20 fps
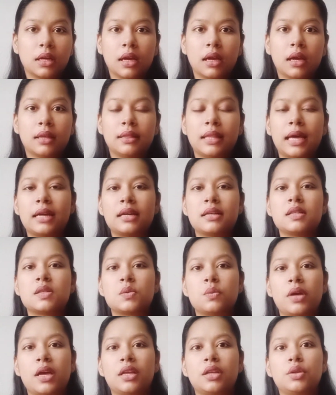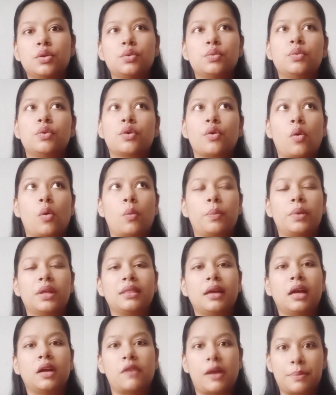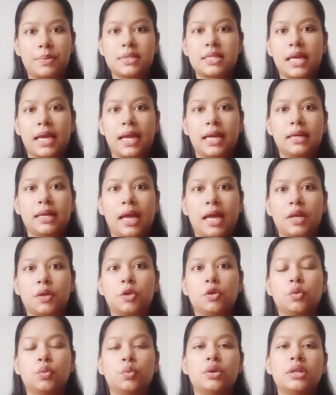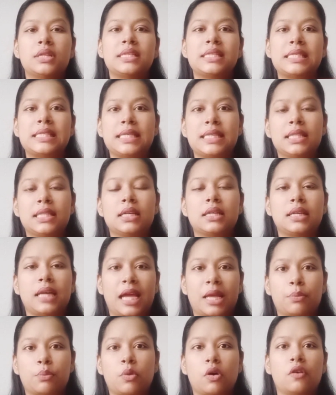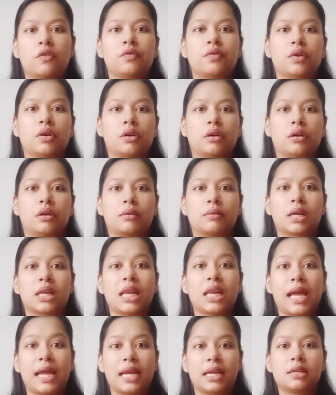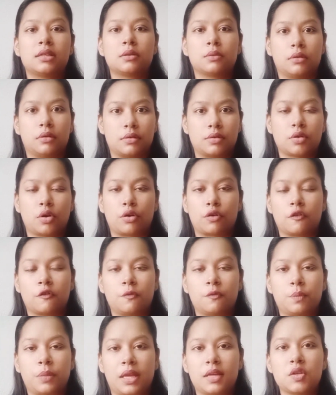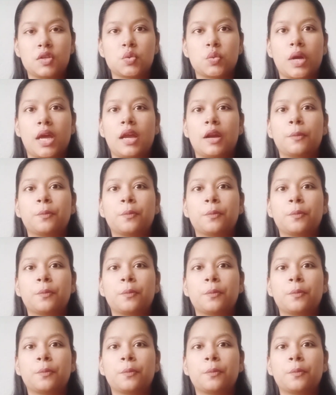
That is where you would open that website and you would see the type of client sort of page where